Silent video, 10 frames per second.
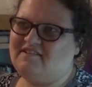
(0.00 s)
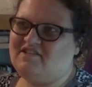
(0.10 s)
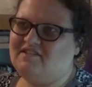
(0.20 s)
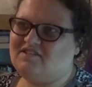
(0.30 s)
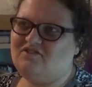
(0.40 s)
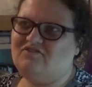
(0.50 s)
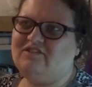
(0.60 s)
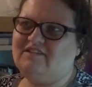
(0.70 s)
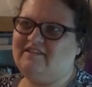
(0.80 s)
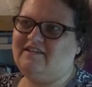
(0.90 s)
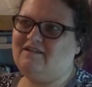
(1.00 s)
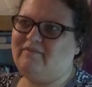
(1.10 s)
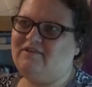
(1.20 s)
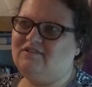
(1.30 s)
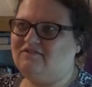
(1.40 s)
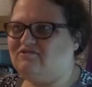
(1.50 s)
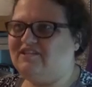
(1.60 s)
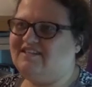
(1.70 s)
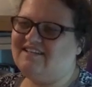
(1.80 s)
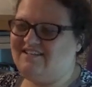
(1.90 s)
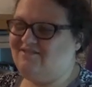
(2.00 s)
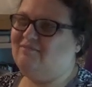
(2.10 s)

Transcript: she's currently in the middle of writing a